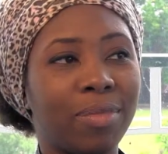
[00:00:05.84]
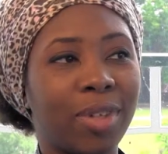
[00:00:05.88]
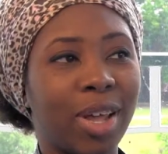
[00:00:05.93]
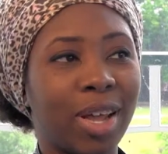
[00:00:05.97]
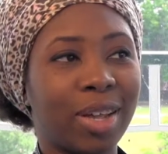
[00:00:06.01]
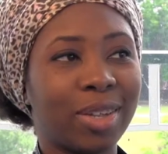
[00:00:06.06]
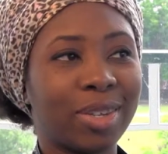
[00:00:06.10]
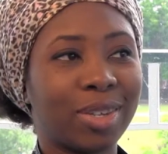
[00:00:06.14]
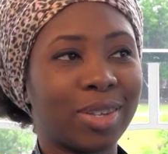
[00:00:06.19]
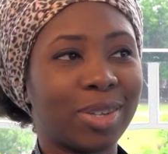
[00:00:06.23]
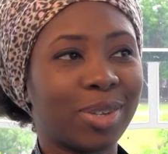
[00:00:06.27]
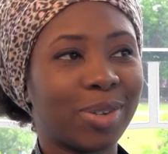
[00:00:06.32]

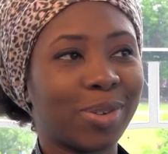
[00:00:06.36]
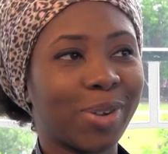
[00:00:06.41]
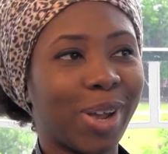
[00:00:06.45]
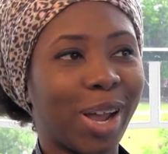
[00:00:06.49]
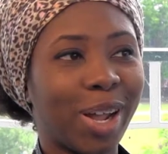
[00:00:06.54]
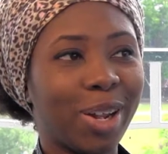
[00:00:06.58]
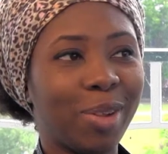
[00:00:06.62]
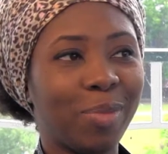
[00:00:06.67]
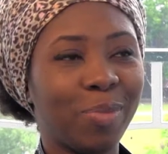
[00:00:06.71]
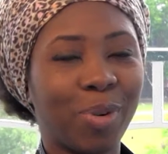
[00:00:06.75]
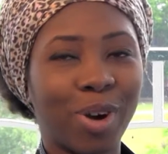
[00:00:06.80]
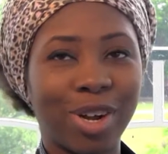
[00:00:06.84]
there's
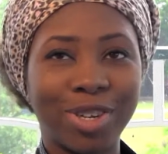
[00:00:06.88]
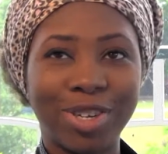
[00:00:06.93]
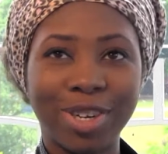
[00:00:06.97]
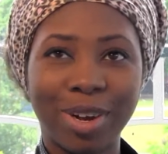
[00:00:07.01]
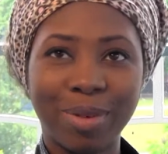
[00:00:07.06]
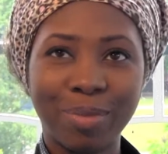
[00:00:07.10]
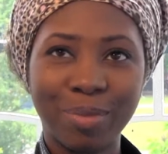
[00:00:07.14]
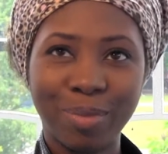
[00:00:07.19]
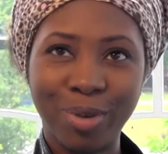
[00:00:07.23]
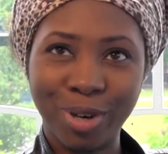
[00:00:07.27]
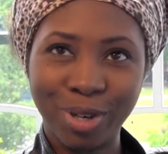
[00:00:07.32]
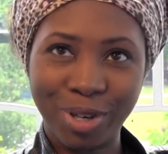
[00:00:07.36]
an
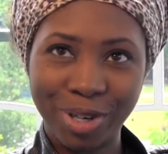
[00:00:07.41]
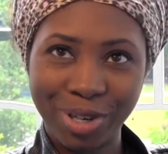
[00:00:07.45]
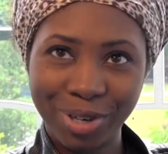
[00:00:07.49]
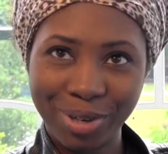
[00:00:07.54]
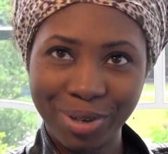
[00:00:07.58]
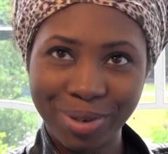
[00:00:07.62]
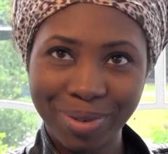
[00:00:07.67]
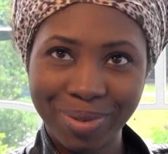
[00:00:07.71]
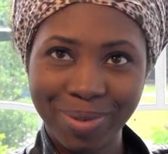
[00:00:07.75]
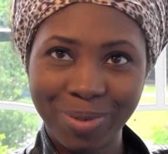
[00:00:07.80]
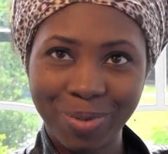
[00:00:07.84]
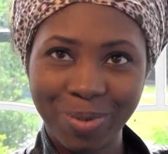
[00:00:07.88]
important
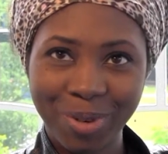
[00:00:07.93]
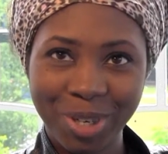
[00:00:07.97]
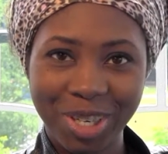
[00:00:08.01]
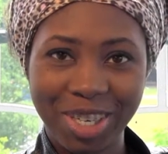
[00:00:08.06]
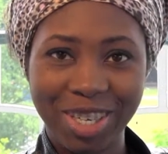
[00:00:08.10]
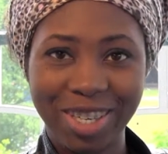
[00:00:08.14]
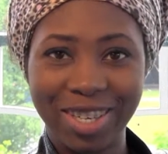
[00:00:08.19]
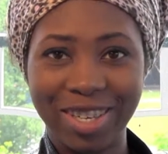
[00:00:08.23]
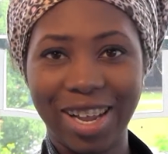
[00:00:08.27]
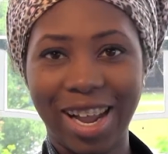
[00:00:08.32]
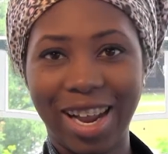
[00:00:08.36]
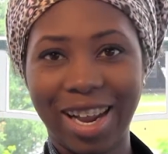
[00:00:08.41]
module,
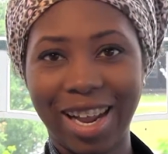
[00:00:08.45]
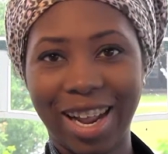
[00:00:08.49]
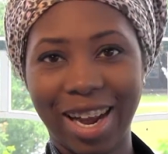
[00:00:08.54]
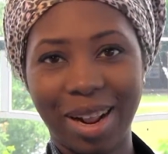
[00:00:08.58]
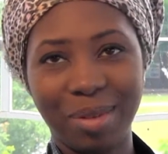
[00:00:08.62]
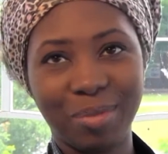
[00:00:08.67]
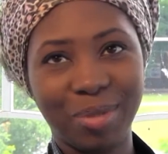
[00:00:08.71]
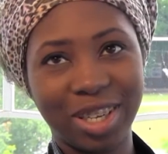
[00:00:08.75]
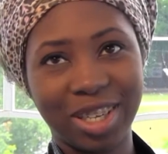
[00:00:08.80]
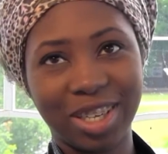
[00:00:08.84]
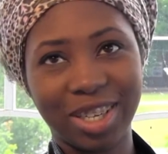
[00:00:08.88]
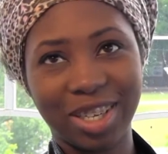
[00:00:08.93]
which is the
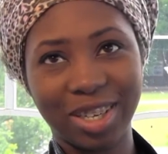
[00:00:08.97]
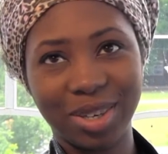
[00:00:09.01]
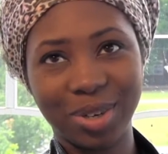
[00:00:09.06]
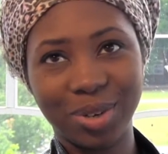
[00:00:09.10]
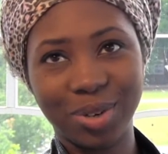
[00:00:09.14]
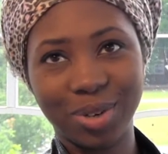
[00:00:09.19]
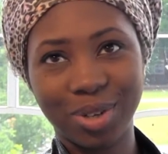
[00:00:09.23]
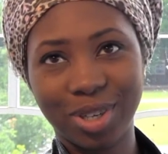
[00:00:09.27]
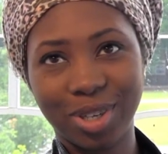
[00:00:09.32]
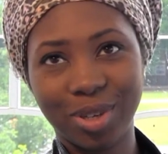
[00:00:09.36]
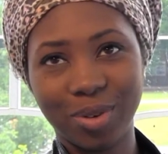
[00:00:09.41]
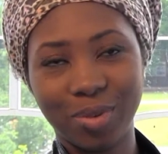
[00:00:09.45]
academic
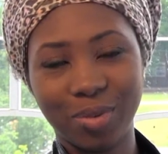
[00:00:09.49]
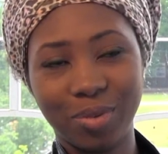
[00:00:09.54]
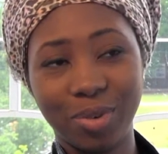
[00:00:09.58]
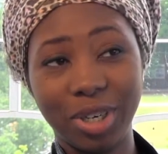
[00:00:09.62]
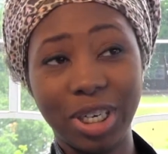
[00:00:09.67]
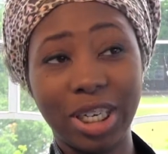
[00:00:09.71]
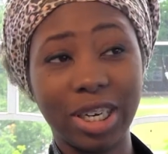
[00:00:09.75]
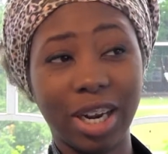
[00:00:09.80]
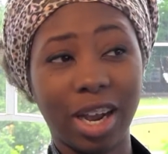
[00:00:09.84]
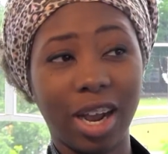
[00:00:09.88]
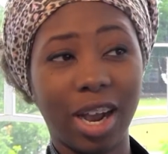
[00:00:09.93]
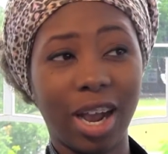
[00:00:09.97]
skills,
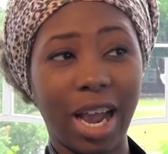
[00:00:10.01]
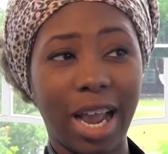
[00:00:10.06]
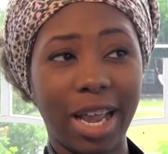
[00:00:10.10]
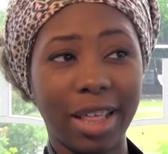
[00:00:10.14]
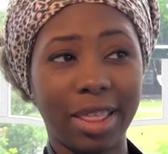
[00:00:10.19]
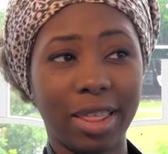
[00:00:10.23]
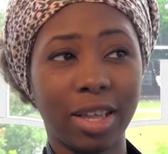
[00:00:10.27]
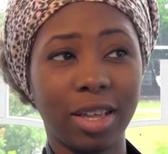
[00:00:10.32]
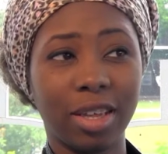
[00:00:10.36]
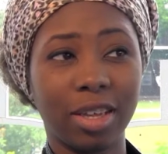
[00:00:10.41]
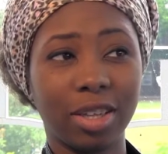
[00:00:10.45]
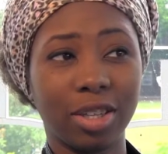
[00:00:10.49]
which I
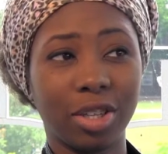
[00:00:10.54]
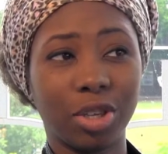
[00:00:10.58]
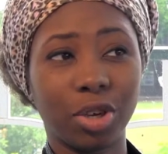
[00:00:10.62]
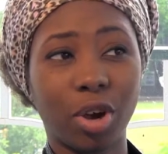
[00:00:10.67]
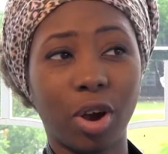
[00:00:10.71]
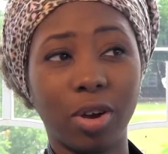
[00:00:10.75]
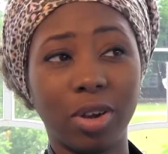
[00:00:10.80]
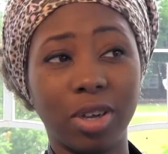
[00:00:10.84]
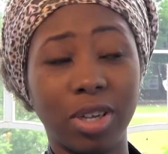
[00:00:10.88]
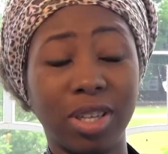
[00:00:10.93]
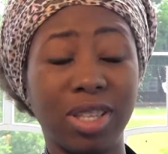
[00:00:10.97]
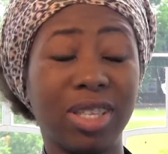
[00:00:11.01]
think
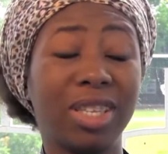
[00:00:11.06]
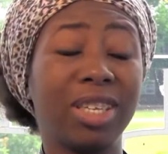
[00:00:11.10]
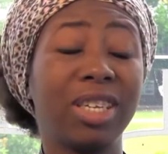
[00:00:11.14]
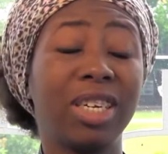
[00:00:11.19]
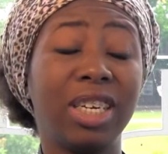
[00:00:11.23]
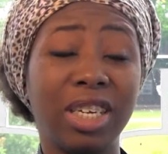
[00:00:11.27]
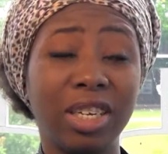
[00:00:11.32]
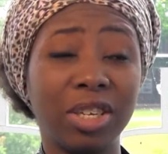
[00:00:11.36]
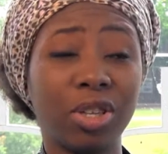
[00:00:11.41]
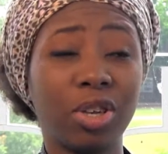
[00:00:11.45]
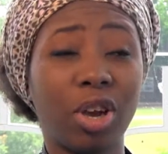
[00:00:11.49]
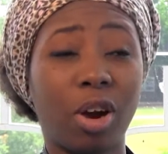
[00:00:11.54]
it
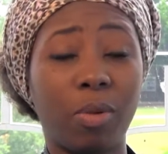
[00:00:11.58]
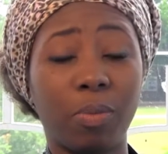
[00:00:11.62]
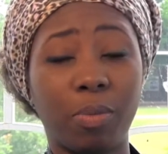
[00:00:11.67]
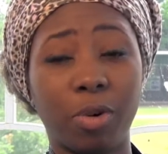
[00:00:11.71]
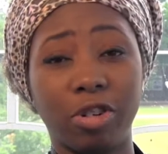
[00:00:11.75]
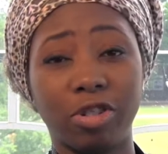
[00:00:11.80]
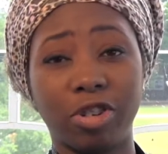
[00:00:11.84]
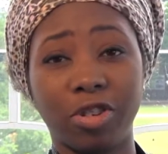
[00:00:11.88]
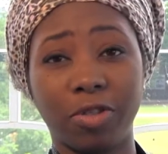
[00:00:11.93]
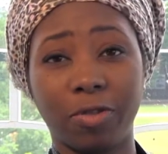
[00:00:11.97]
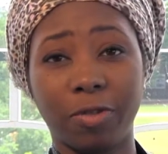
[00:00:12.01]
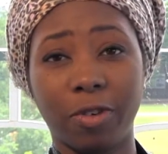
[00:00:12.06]
is
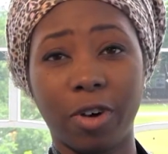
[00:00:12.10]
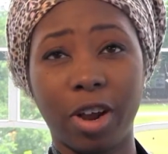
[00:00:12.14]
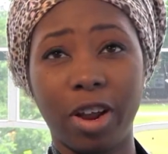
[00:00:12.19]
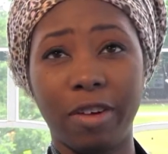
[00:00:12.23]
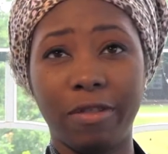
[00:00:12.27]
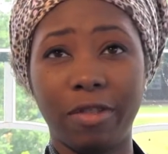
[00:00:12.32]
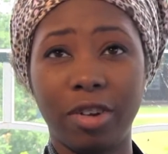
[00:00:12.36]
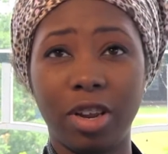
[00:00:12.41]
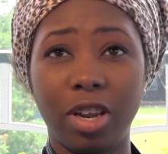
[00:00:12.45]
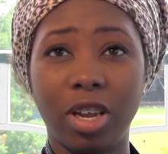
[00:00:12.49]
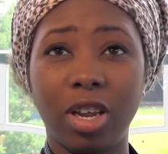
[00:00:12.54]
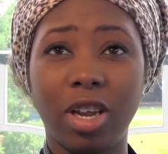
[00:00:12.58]
compulsory for
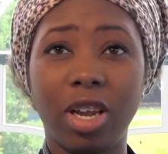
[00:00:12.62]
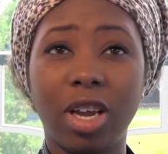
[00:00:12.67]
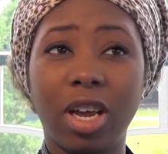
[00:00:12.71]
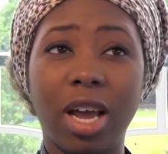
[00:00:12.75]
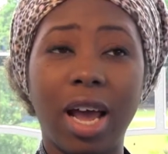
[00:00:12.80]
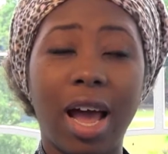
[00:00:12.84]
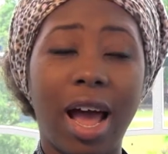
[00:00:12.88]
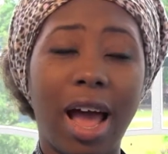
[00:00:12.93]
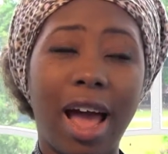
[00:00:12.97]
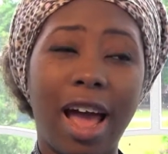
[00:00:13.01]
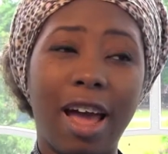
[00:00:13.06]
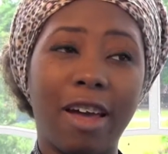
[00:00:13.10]
every
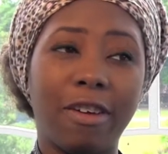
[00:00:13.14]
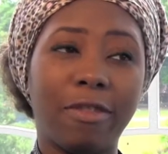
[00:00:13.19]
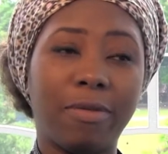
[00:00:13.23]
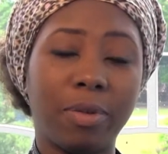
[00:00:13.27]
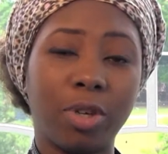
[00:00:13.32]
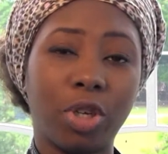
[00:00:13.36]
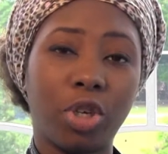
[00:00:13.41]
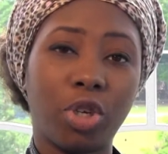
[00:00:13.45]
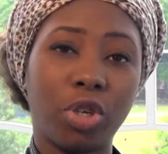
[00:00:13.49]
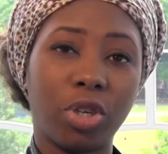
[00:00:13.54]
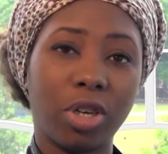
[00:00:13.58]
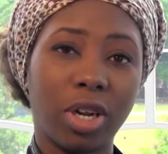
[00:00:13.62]

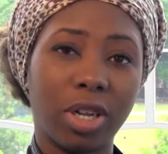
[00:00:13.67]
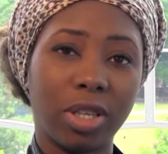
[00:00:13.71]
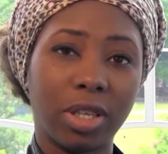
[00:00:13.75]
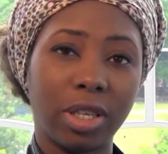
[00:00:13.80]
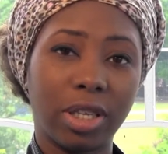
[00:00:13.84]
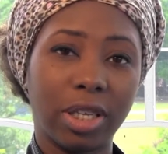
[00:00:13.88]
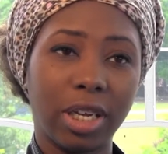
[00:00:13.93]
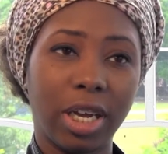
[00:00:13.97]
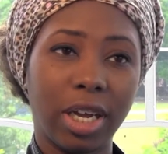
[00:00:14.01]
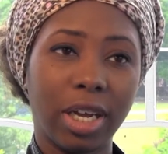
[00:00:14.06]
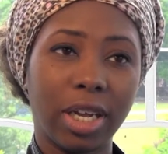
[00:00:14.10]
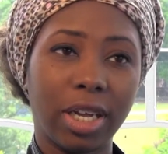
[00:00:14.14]
IFE student to
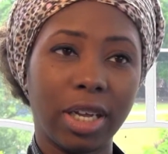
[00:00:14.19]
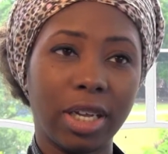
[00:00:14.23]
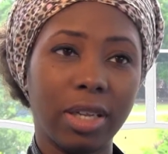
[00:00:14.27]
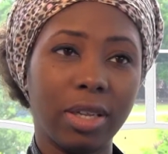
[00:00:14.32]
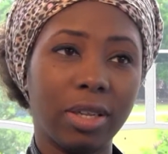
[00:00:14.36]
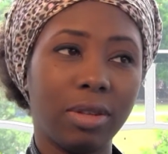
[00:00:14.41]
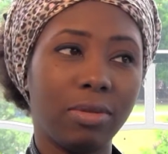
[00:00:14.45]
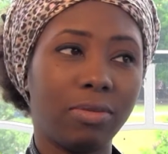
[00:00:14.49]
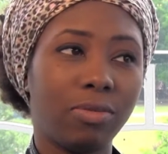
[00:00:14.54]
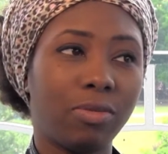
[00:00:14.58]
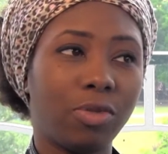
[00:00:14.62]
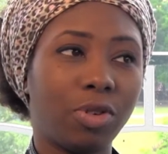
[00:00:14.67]
take.
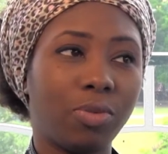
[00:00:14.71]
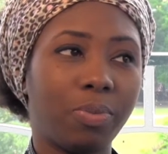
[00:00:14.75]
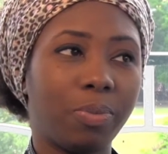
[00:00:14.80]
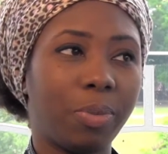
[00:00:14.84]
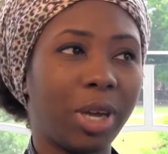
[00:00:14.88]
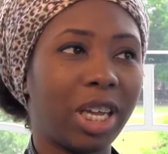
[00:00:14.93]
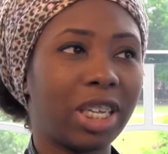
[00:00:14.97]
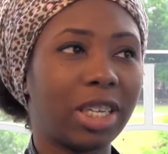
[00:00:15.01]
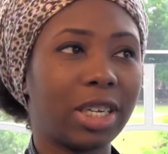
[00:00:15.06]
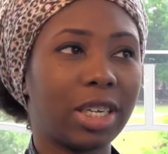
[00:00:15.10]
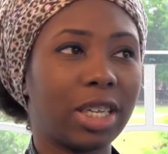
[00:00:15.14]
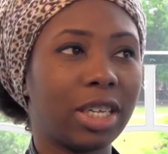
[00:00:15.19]
It
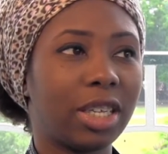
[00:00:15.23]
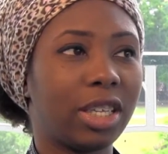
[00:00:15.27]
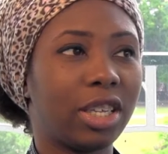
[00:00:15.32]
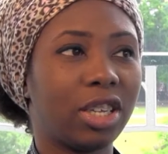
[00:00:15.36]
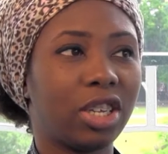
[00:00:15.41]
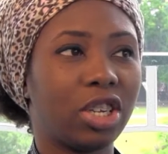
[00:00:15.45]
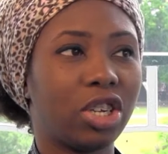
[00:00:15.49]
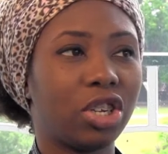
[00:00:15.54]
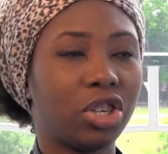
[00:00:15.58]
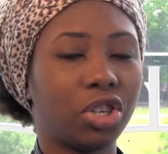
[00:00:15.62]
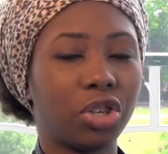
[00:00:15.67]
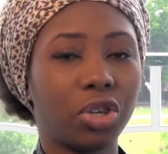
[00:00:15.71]
basically
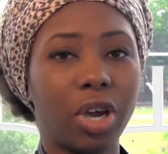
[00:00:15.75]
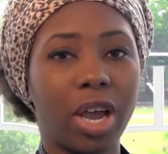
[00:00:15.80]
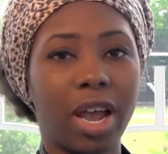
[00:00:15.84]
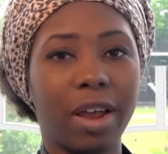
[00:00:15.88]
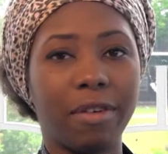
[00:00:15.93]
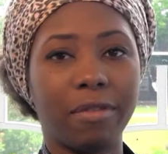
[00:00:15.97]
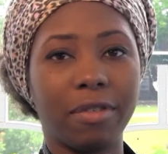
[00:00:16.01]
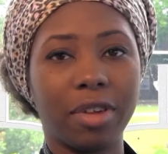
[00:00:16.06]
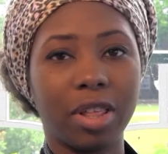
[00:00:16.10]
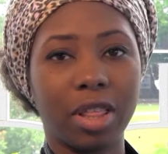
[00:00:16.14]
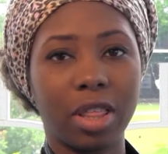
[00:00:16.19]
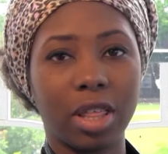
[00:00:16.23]
teaches you
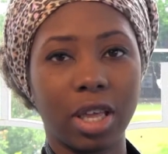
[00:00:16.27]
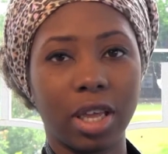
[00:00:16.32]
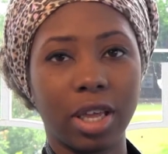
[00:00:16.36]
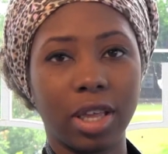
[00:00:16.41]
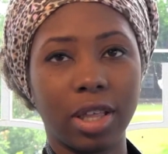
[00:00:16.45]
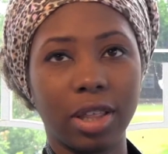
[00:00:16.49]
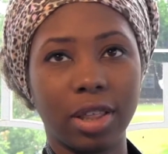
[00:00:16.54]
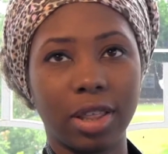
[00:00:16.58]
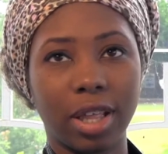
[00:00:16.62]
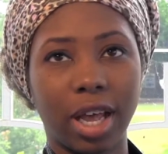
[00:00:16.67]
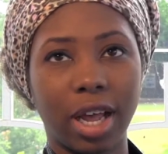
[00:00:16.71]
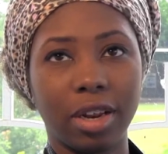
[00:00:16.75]

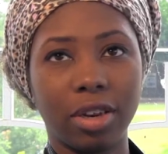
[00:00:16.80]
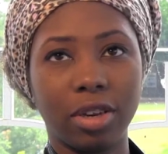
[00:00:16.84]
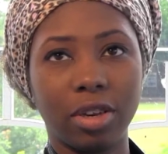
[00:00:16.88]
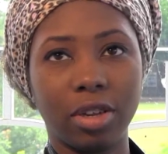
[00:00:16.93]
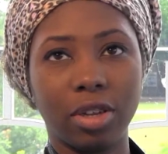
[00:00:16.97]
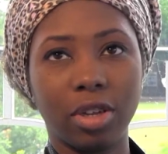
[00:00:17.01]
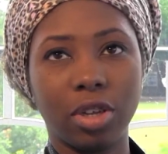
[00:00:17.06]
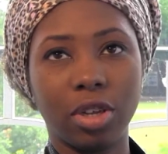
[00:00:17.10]
everything that